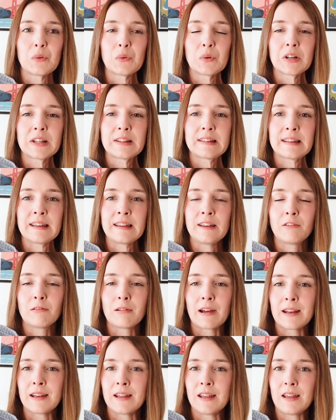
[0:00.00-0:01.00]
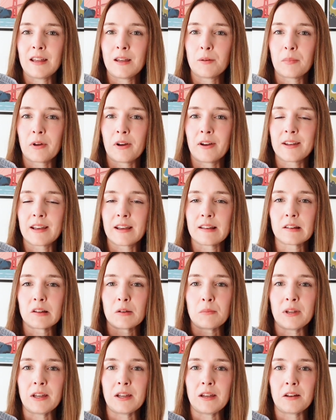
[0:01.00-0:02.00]
want to say granny, but I guess
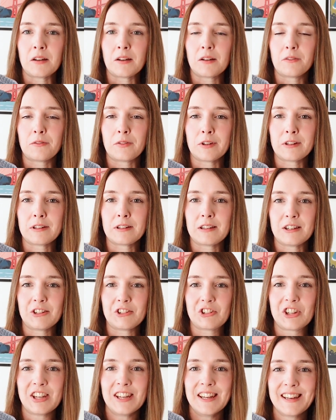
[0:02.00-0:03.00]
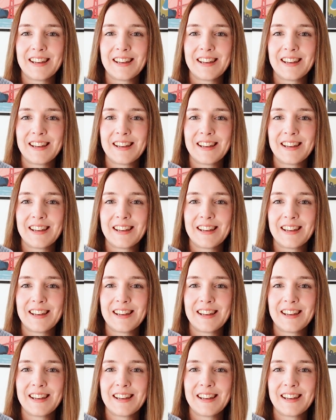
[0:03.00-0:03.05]
I mean vintage.